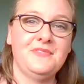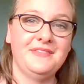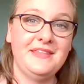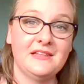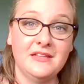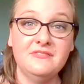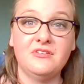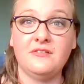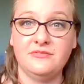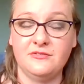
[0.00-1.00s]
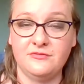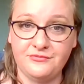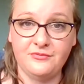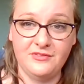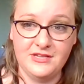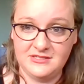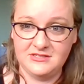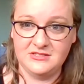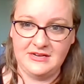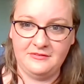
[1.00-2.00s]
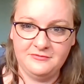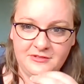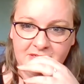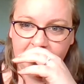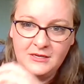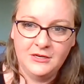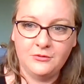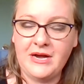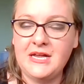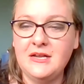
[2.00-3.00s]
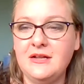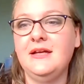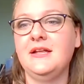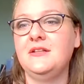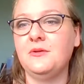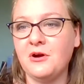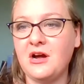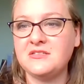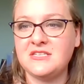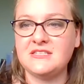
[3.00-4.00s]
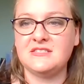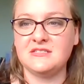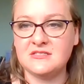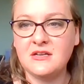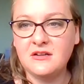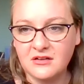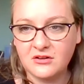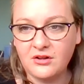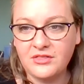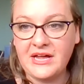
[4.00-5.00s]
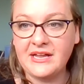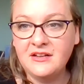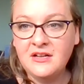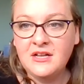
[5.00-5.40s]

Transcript: they live off of this stuff, right? And the process is called that